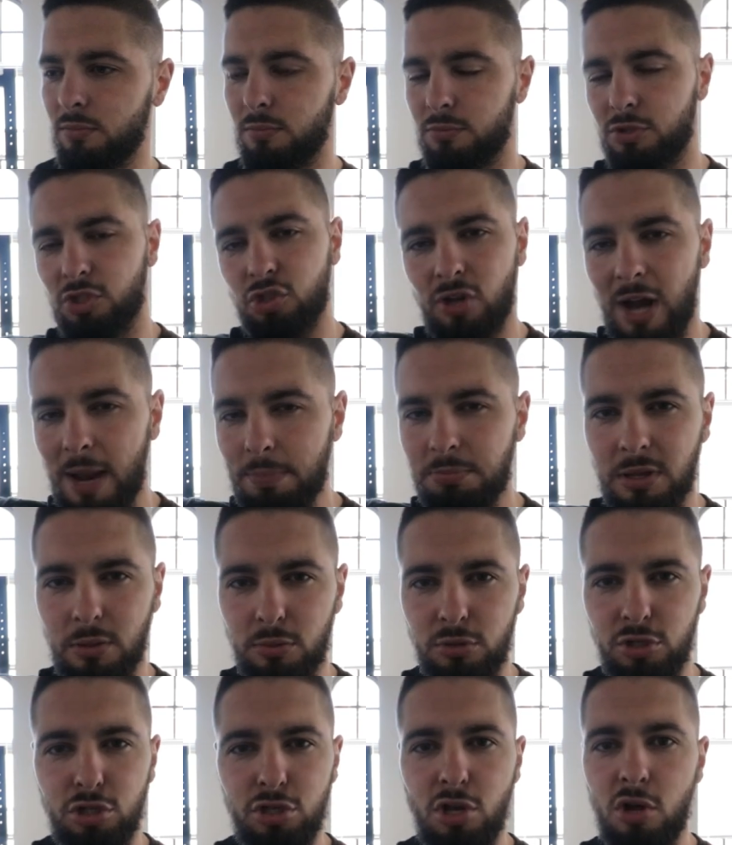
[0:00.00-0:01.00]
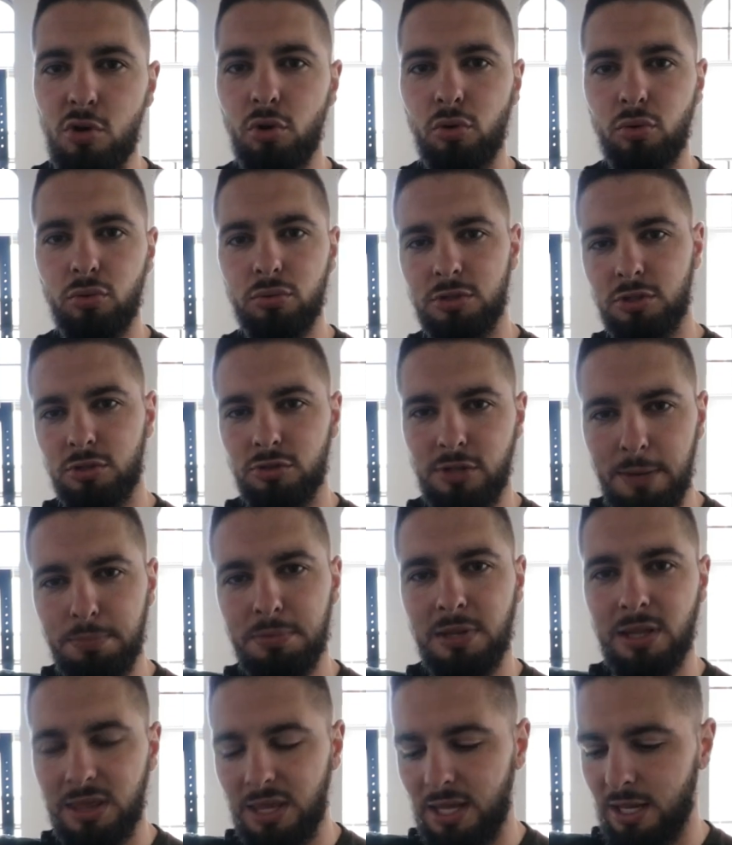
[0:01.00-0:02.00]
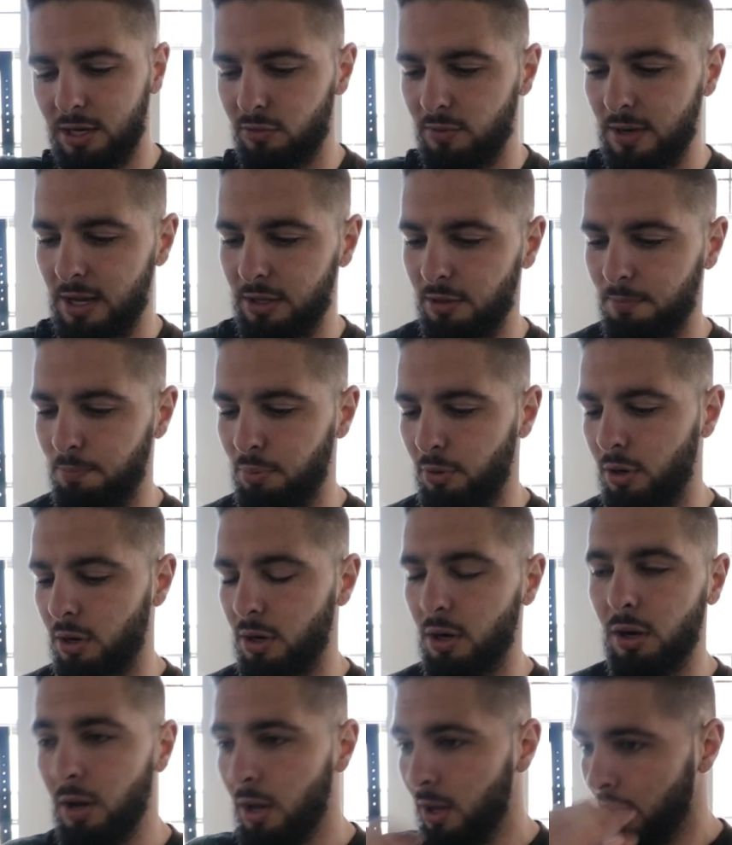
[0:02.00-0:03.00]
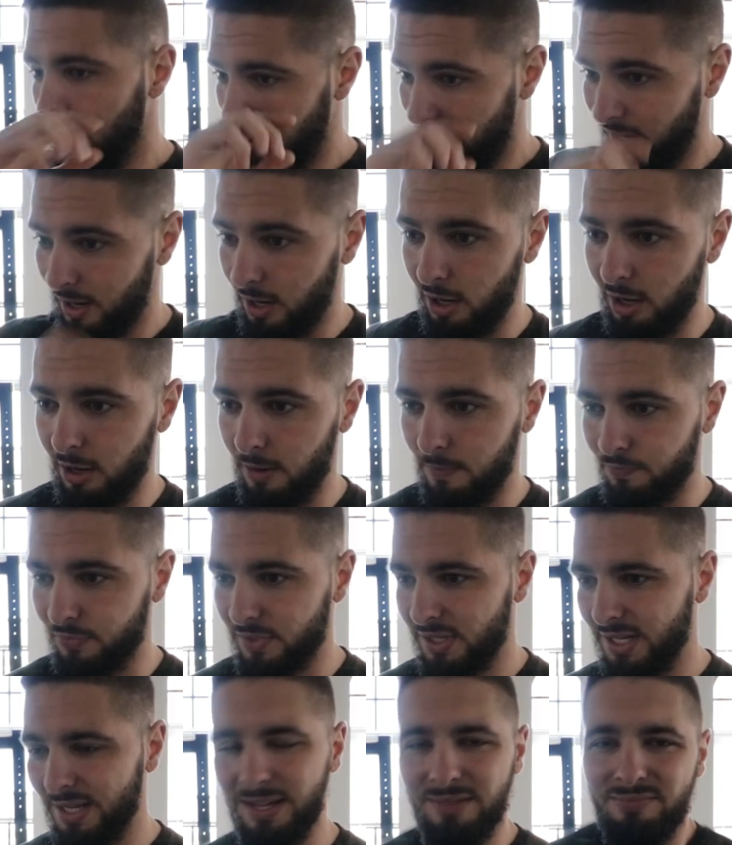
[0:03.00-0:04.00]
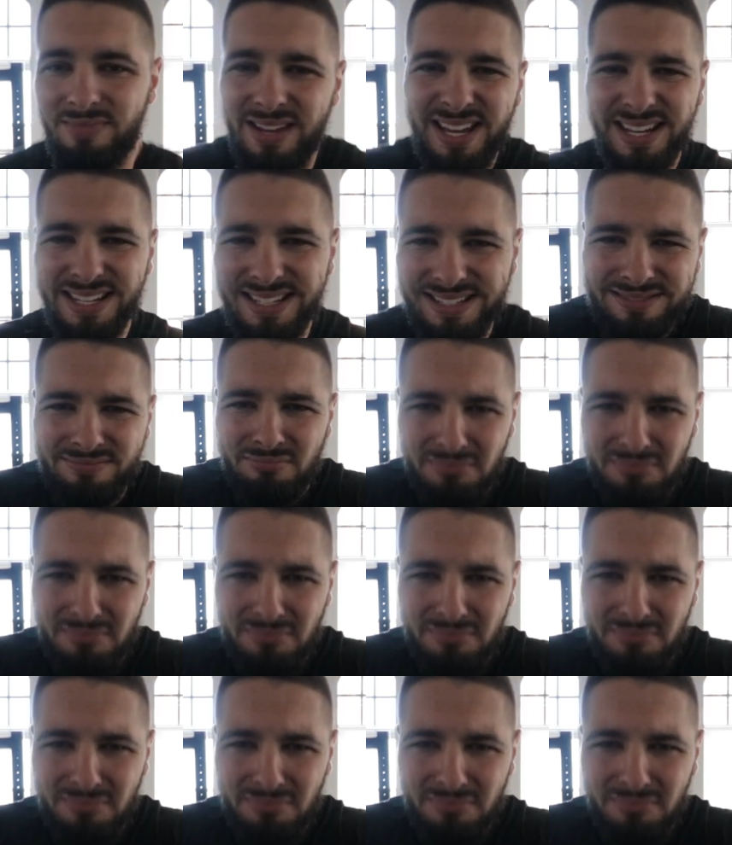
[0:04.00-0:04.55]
strap the thing around the bar, and man,